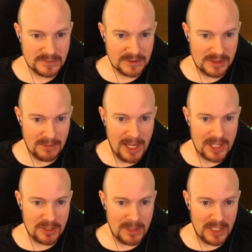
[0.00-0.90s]

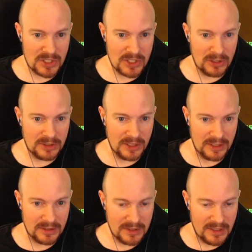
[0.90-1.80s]
Imagine being
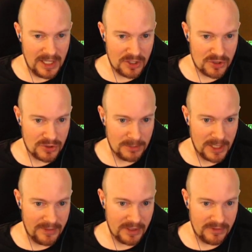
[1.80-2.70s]
salty at a streamer
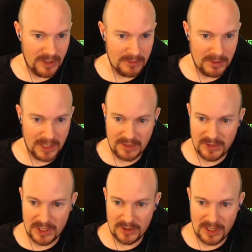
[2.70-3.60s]
having fun playing a
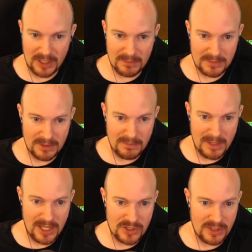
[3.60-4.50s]
video game.
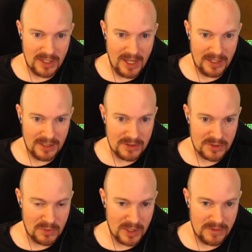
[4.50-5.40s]
Imagine that in
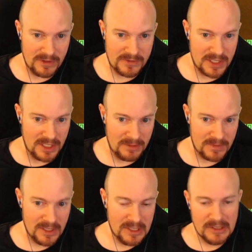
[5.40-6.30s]
2015.
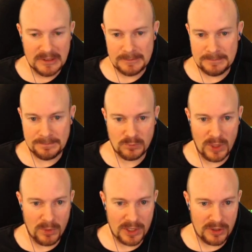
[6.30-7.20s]

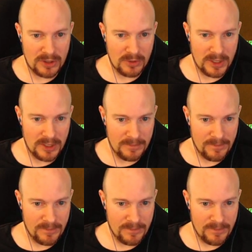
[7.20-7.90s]
Wait, what year are we in?